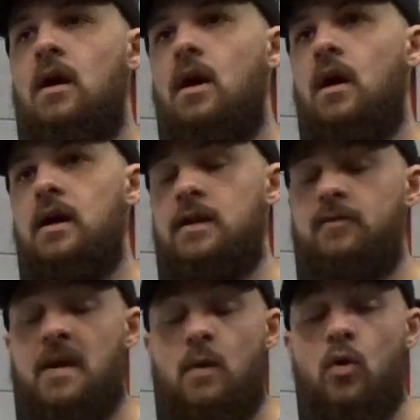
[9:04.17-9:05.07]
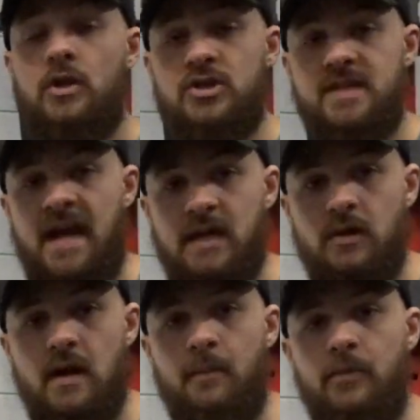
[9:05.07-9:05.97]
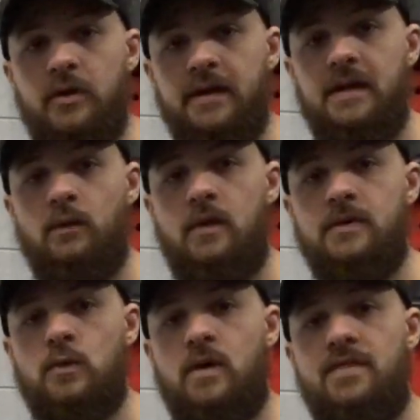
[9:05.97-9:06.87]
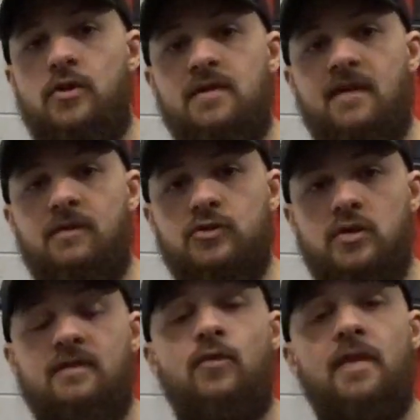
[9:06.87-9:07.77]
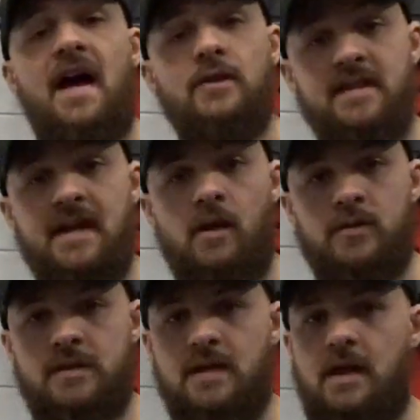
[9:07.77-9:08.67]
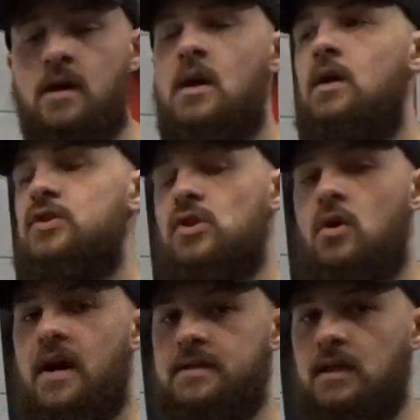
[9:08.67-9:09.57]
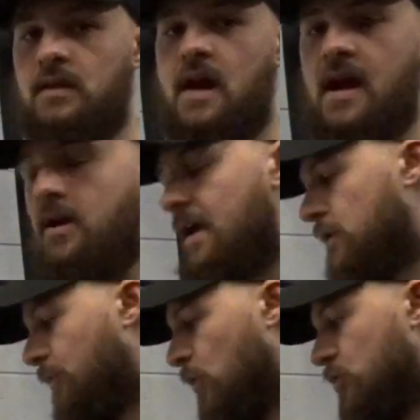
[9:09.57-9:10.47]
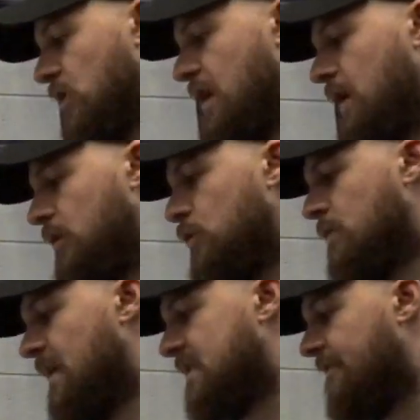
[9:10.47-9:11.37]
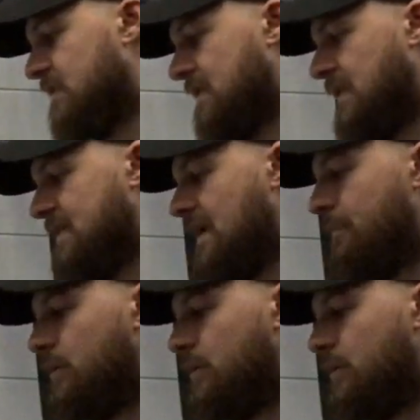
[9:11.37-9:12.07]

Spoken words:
And if my watch is accurate, I'm burning anywhere between 3,500 and 4,000 calories a day. So I take the higher end approach, and using myself as an example